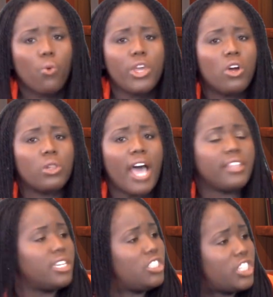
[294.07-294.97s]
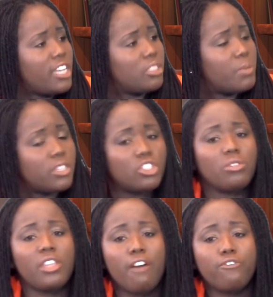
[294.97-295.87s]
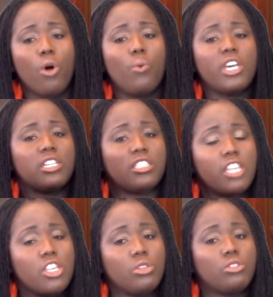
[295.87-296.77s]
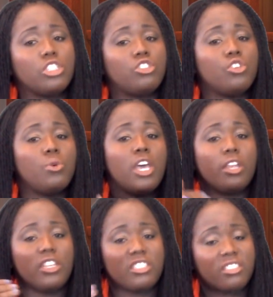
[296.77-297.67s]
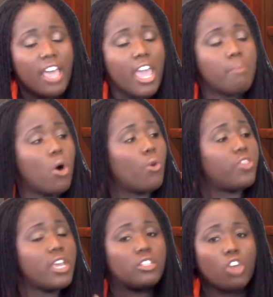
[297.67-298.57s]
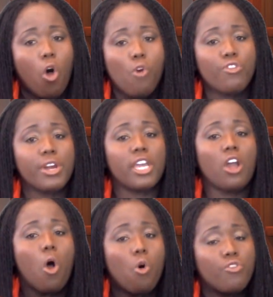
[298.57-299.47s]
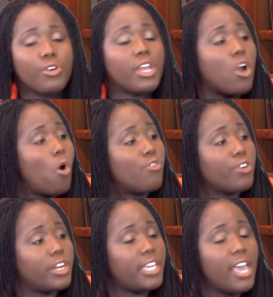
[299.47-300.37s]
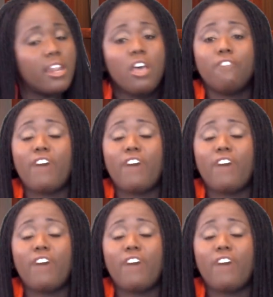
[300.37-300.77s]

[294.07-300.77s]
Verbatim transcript: We don't like the adjustment. So therefore, we continue to do the same old things over and over and over again,